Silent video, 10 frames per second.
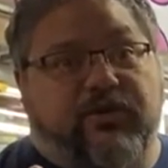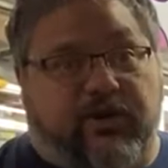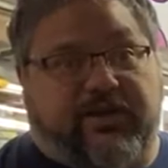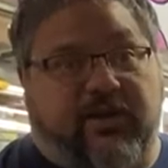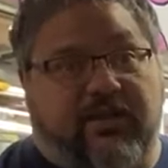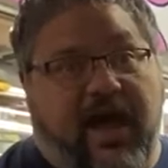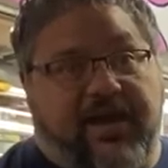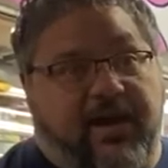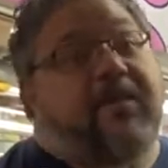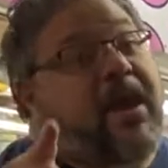North
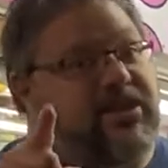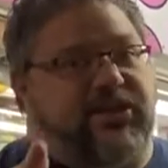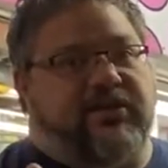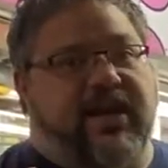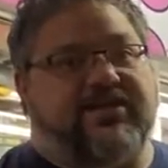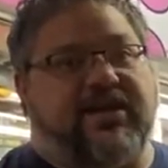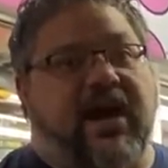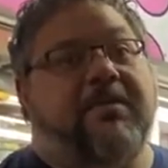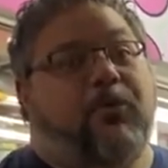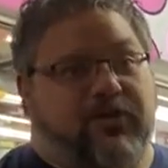Carolina. Until next
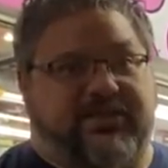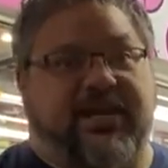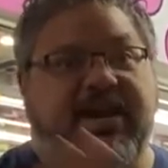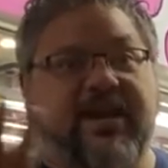time, we'll see